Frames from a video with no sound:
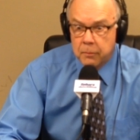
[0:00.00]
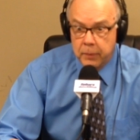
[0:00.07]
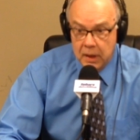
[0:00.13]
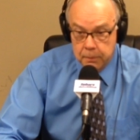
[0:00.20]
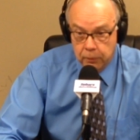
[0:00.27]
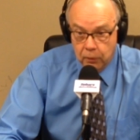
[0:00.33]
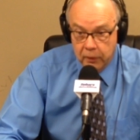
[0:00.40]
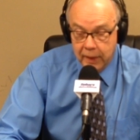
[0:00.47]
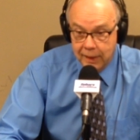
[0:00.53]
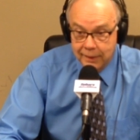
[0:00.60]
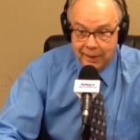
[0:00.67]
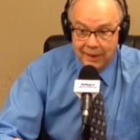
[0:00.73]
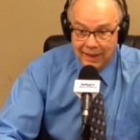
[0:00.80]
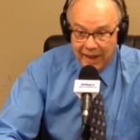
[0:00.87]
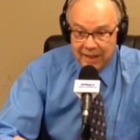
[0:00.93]
people.
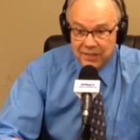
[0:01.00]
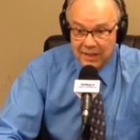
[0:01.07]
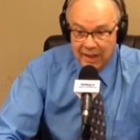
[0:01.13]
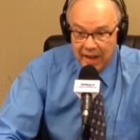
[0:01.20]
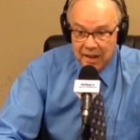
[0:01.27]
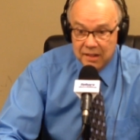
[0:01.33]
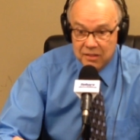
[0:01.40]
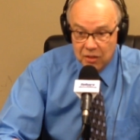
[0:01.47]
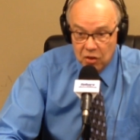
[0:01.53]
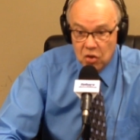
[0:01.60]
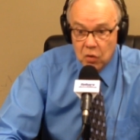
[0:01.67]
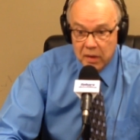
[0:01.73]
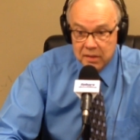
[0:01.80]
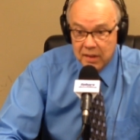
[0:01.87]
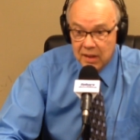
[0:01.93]
They like the latest, the
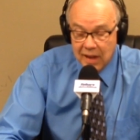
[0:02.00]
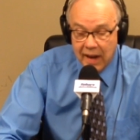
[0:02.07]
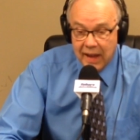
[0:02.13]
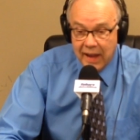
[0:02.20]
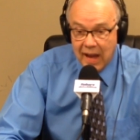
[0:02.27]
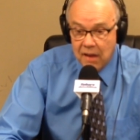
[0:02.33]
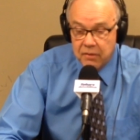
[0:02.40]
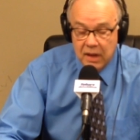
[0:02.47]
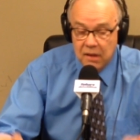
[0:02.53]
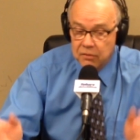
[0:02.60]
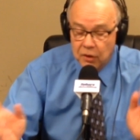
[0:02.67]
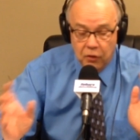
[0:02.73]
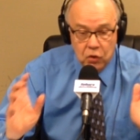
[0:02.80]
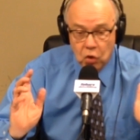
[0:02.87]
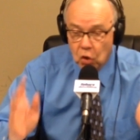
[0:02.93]
newest. They got to have it, even
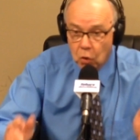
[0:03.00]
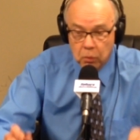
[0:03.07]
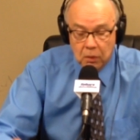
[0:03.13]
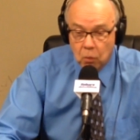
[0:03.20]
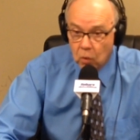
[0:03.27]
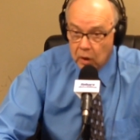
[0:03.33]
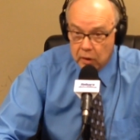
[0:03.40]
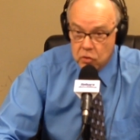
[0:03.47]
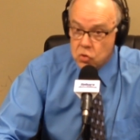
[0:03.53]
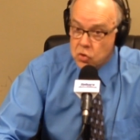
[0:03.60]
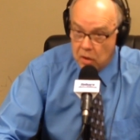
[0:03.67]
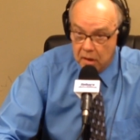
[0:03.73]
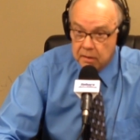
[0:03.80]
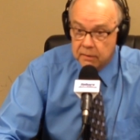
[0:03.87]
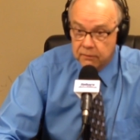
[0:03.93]
though the old one works
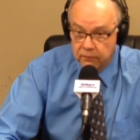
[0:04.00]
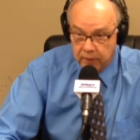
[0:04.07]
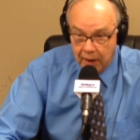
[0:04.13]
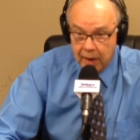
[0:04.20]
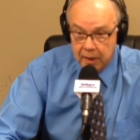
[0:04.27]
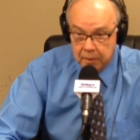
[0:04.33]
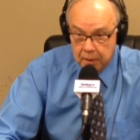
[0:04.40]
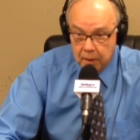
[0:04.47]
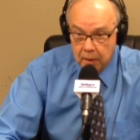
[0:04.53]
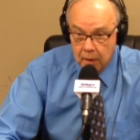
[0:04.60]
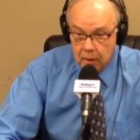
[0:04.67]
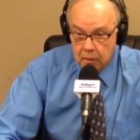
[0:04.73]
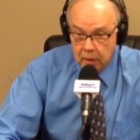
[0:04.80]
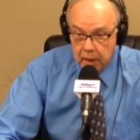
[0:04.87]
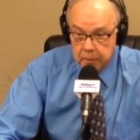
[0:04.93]
just fine,
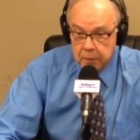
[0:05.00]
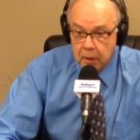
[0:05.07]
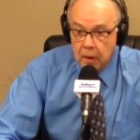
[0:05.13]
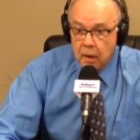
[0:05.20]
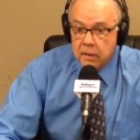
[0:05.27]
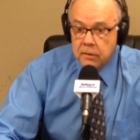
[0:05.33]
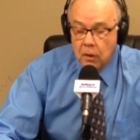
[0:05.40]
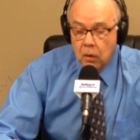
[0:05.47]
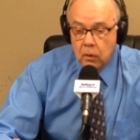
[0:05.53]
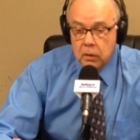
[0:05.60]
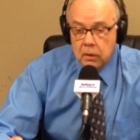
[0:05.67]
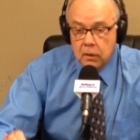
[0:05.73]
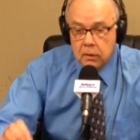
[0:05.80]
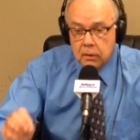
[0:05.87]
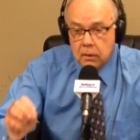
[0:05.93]
right? So
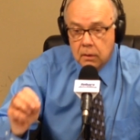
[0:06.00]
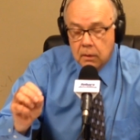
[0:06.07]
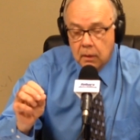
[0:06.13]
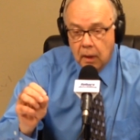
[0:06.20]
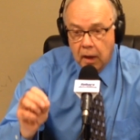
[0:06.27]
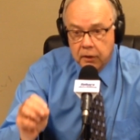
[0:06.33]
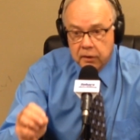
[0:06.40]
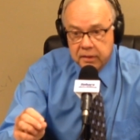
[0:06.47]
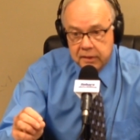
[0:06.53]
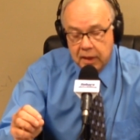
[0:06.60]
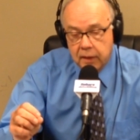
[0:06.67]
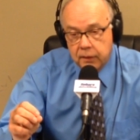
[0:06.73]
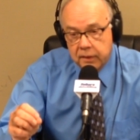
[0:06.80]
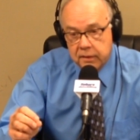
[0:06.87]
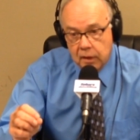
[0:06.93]
you
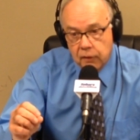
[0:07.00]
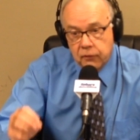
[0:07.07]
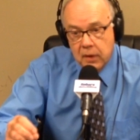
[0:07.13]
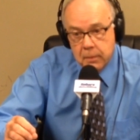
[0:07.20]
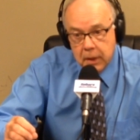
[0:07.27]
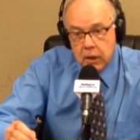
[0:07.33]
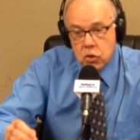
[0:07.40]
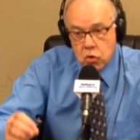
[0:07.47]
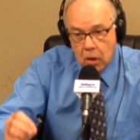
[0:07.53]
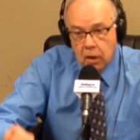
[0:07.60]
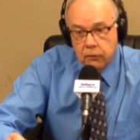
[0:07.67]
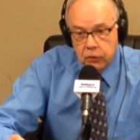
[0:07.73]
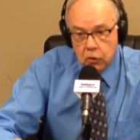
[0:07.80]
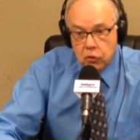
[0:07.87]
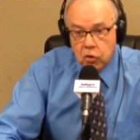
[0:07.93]
understand the self-image
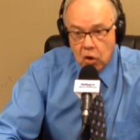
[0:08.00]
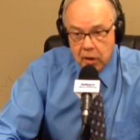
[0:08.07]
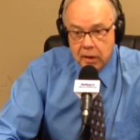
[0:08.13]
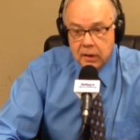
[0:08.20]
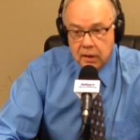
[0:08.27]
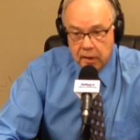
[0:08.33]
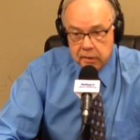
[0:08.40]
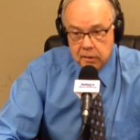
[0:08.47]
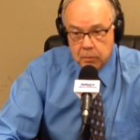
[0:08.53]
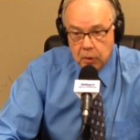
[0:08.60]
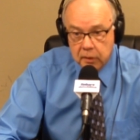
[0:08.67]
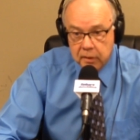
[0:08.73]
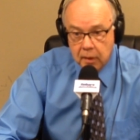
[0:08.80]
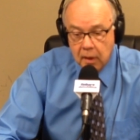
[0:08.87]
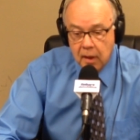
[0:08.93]
of your target
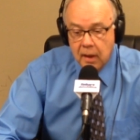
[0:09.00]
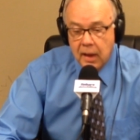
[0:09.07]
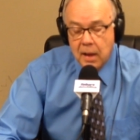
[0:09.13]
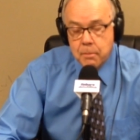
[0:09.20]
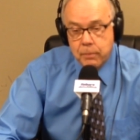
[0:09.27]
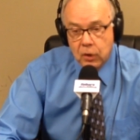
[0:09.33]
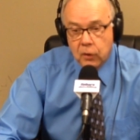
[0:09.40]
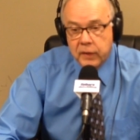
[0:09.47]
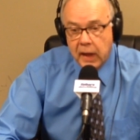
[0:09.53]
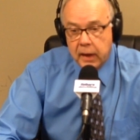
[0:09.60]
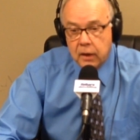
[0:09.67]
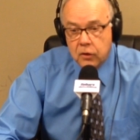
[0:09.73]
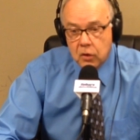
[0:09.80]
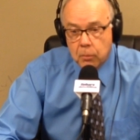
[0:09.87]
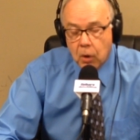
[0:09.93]
customers and build that
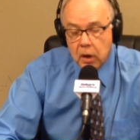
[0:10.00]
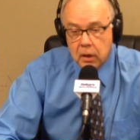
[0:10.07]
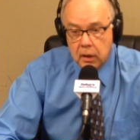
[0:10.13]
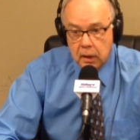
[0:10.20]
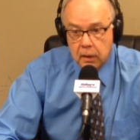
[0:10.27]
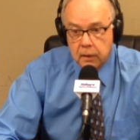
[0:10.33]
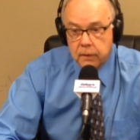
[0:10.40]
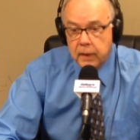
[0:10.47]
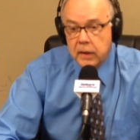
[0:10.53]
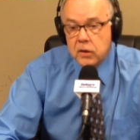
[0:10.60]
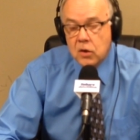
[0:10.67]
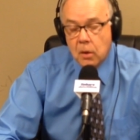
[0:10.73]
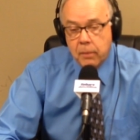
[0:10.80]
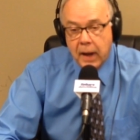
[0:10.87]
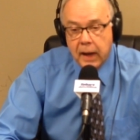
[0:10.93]
into your marketing. Then you
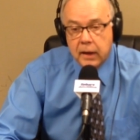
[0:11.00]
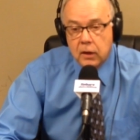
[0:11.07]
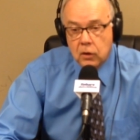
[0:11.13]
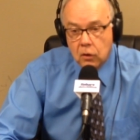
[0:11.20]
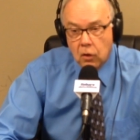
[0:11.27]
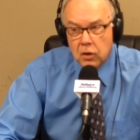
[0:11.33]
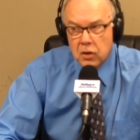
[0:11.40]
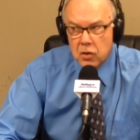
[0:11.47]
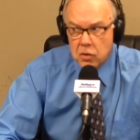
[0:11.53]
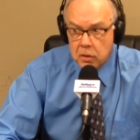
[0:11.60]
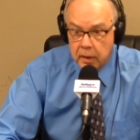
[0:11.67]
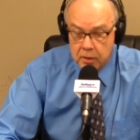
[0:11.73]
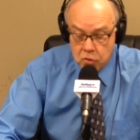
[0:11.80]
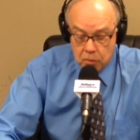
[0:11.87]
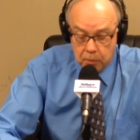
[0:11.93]
go back and look
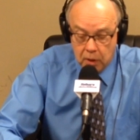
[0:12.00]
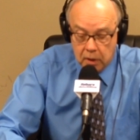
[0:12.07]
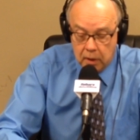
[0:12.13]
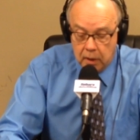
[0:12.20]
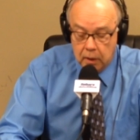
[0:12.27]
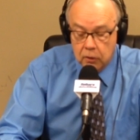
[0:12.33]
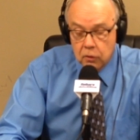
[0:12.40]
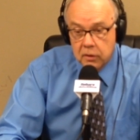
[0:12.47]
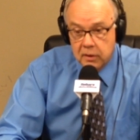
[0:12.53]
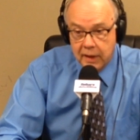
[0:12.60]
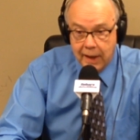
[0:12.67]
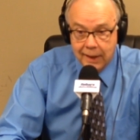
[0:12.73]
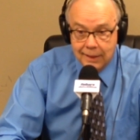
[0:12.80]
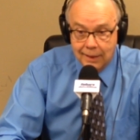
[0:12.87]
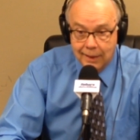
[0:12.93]
at your marketing, your
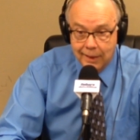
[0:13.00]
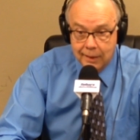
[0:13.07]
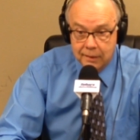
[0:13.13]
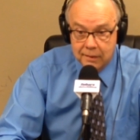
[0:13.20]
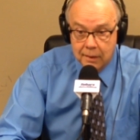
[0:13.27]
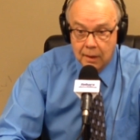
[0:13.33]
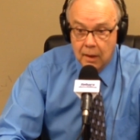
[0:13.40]
taglines,